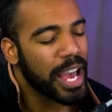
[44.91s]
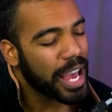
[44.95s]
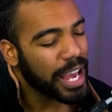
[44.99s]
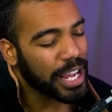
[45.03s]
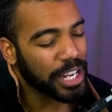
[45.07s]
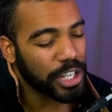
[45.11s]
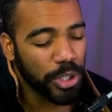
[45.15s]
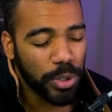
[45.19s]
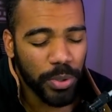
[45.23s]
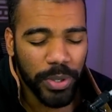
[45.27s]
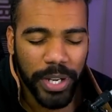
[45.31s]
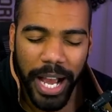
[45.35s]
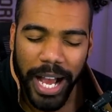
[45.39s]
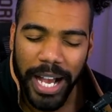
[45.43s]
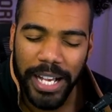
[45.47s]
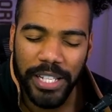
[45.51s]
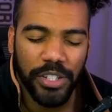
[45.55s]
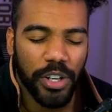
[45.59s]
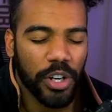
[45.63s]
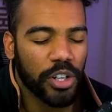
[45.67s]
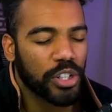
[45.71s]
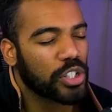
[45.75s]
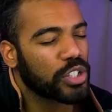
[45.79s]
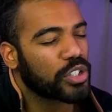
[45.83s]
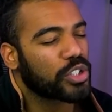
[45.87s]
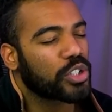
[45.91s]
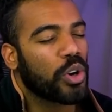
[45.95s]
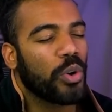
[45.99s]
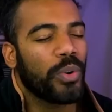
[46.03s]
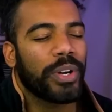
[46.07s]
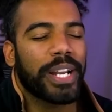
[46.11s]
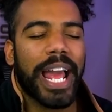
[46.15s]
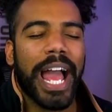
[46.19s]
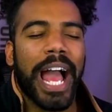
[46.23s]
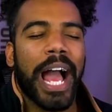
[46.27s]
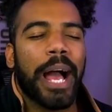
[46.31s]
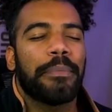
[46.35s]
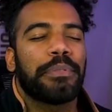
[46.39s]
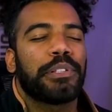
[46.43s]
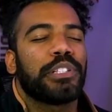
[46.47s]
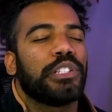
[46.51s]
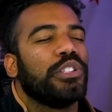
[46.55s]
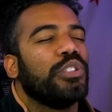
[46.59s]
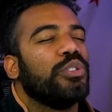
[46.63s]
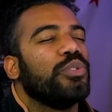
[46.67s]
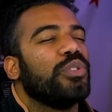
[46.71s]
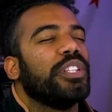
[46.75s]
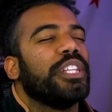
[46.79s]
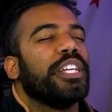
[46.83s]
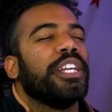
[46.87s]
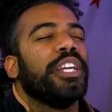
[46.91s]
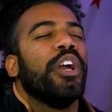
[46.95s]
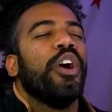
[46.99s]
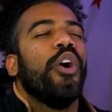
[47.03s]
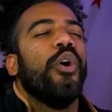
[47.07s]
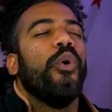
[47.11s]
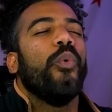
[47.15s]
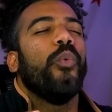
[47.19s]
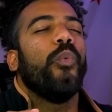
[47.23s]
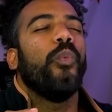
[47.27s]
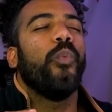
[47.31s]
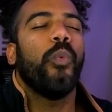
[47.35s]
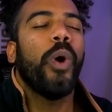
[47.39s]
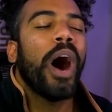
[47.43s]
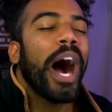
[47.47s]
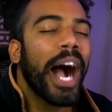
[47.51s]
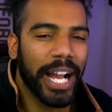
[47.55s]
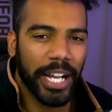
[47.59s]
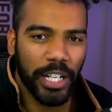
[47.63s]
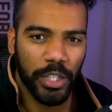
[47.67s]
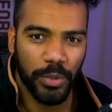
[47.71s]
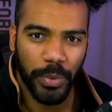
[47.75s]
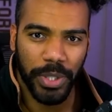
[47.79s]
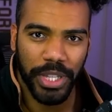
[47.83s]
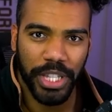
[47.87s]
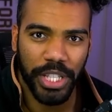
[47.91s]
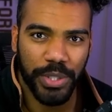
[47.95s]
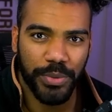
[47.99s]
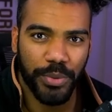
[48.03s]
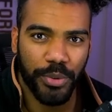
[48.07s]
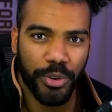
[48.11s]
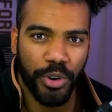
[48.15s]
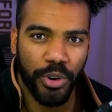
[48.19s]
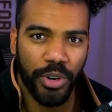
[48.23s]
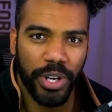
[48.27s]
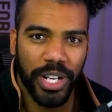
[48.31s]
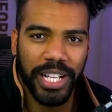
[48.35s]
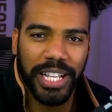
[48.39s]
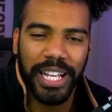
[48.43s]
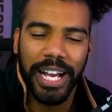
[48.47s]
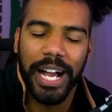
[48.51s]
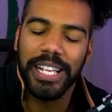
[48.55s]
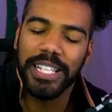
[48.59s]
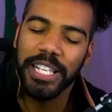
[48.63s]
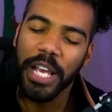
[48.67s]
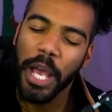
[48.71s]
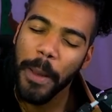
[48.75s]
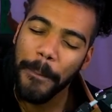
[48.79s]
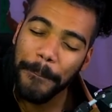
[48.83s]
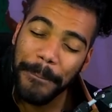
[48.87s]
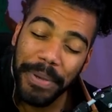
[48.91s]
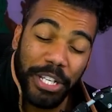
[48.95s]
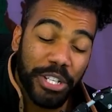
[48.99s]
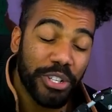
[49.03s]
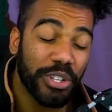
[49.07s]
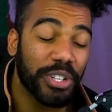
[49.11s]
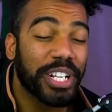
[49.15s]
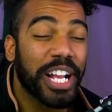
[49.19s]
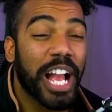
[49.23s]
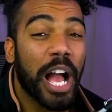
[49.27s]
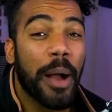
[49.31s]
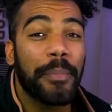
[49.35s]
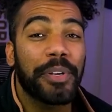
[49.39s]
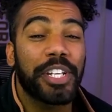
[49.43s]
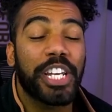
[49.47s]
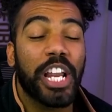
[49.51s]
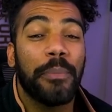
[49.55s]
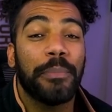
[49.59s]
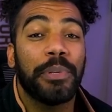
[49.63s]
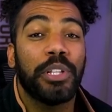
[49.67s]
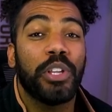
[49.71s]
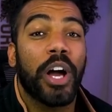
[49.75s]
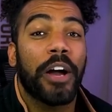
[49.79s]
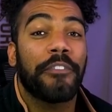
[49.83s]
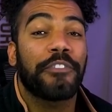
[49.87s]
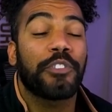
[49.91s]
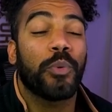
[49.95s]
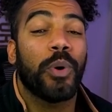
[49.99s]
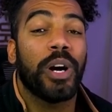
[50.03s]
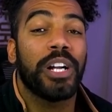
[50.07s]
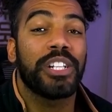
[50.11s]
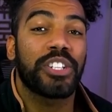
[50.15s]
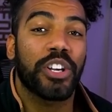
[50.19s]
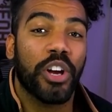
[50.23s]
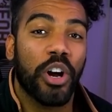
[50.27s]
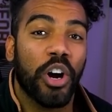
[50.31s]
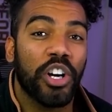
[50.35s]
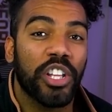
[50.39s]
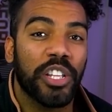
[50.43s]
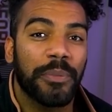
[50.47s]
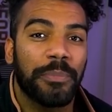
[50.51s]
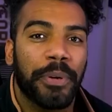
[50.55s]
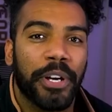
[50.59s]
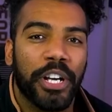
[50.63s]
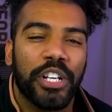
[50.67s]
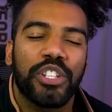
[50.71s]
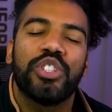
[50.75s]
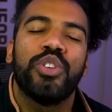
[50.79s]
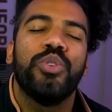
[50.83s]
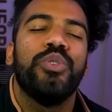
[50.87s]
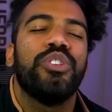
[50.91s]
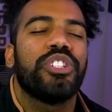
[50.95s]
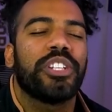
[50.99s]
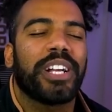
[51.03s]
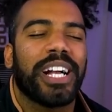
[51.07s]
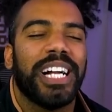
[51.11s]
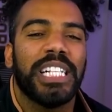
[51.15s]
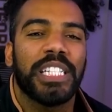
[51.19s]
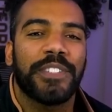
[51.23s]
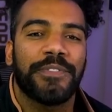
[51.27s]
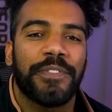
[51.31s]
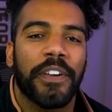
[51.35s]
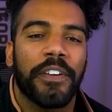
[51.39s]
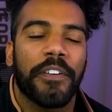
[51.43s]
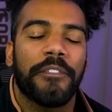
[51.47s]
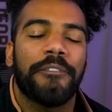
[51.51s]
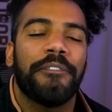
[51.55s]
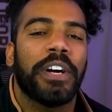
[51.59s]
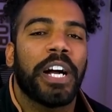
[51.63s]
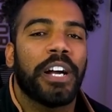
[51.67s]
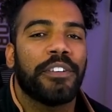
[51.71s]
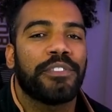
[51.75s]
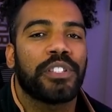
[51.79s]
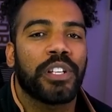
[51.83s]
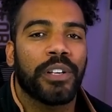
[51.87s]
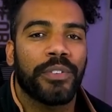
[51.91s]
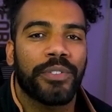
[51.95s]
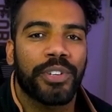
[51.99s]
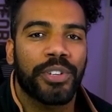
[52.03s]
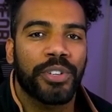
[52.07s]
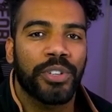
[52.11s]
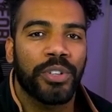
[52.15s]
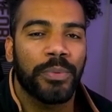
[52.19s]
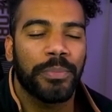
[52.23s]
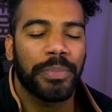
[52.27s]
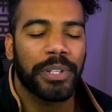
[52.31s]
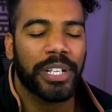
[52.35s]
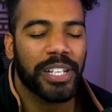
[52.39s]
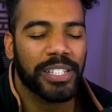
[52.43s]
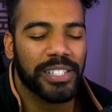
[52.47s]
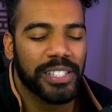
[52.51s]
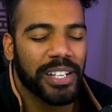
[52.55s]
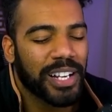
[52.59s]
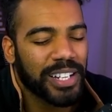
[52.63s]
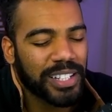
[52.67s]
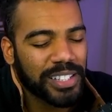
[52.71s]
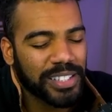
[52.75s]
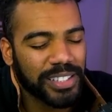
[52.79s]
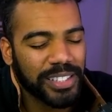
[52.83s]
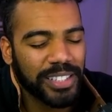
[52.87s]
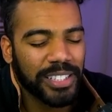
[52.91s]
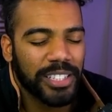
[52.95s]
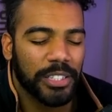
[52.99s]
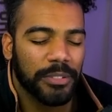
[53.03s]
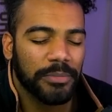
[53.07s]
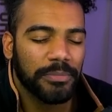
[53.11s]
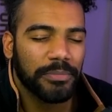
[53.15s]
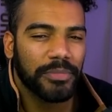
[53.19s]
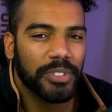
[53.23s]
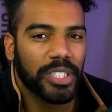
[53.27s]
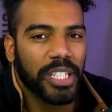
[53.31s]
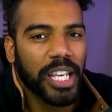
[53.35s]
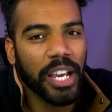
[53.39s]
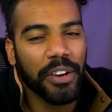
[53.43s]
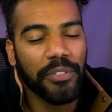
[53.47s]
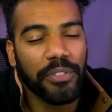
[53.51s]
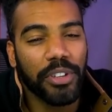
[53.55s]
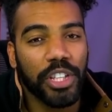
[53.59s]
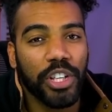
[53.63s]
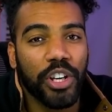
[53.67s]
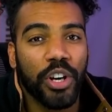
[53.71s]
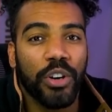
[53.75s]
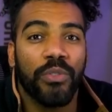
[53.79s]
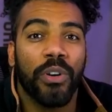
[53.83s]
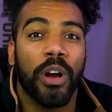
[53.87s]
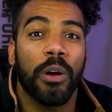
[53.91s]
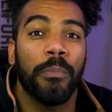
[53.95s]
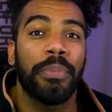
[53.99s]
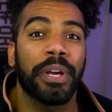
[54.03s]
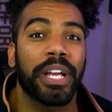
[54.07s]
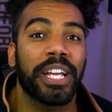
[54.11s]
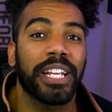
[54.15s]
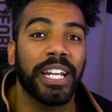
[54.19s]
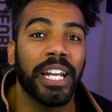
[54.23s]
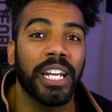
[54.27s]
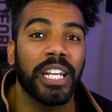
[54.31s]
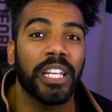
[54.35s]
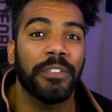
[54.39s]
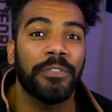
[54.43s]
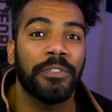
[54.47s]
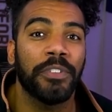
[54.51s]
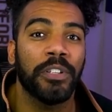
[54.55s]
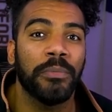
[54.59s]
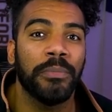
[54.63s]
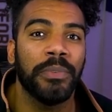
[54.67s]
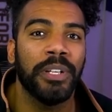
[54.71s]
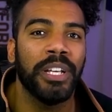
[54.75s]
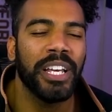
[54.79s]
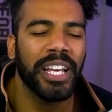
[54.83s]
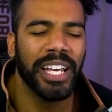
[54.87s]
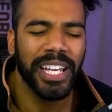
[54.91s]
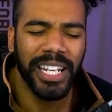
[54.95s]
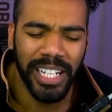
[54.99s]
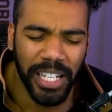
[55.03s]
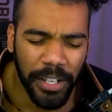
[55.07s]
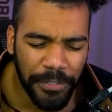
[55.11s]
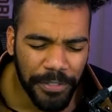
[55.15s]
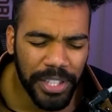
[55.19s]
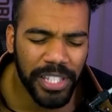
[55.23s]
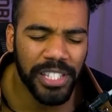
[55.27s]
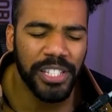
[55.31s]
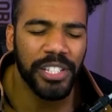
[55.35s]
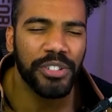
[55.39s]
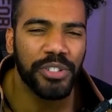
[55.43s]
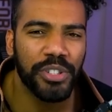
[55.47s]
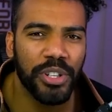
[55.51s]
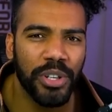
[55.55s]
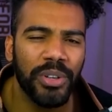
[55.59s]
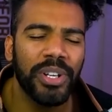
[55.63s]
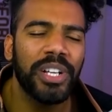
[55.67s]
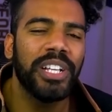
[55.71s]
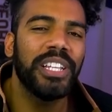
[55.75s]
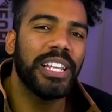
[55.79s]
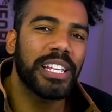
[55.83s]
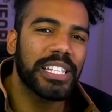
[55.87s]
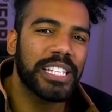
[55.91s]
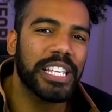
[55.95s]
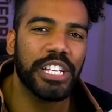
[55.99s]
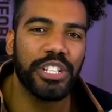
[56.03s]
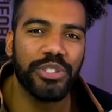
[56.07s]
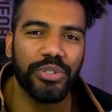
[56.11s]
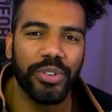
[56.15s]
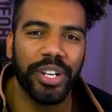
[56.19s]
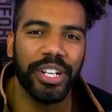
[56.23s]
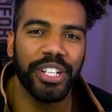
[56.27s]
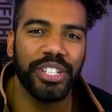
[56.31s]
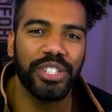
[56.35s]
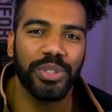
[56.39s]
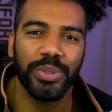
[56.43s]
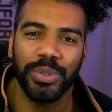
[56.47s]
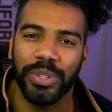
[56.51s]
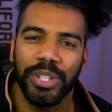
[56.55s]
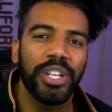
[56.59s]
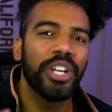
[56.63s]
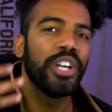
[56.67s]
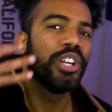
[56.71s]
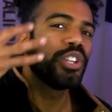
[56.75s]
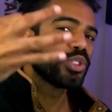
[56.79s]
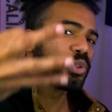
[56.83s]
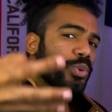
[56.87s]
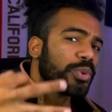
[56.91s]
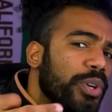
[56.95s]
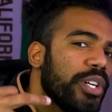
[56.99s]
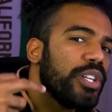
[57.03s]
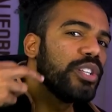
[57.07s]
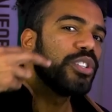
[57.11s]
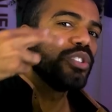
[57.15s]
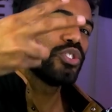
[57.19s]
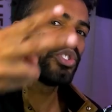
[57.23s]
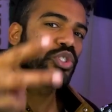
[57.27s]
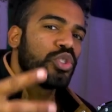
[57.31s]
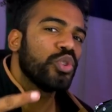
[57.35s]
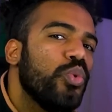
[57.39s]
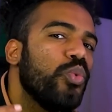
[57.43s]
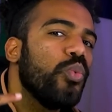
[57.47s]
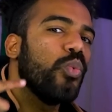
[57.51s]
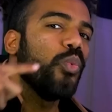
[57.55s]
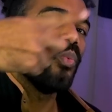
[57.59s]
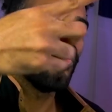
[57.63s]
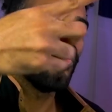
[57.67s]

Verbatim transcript: And you guys are just going absolutely wild with this recruiting class. Be sure to comment down below after watching all the players. Who's your guys' favorite five-star recruit? Because honestly, you can't really go wrong picking any of them. And enough of this intro. Let's get straight into it. Three, two,